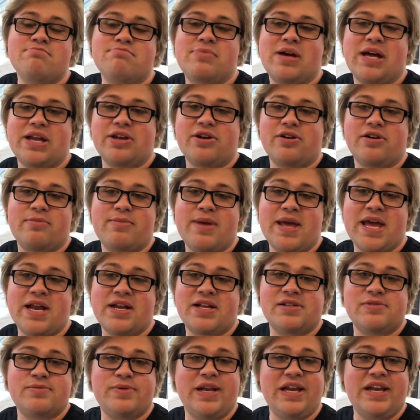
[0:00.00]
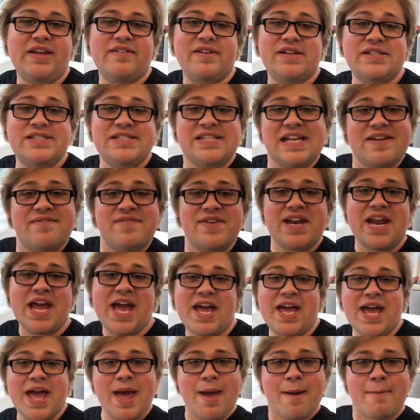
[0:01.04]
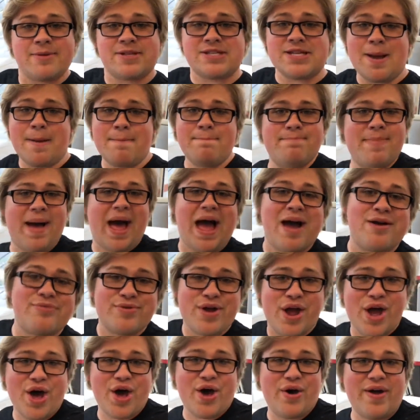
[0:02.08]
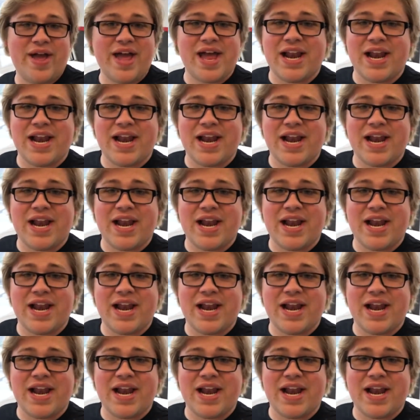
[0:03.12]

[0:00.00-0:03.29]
about to go to bed because we leave at 7 a.m. tomorrow.